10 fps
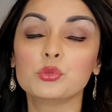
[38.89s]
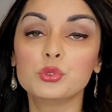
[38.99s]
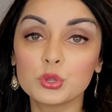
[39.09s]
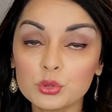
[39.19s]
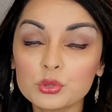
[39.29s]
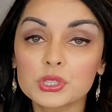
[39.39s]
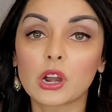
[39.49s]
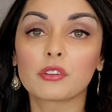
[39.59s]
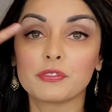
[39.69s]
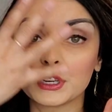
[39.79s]
use
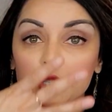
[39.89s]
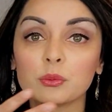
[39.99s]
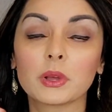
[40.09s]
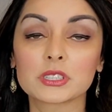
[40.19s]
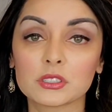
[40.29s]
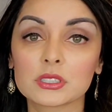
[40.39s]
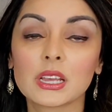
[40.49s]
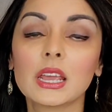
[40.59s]
our facial muscles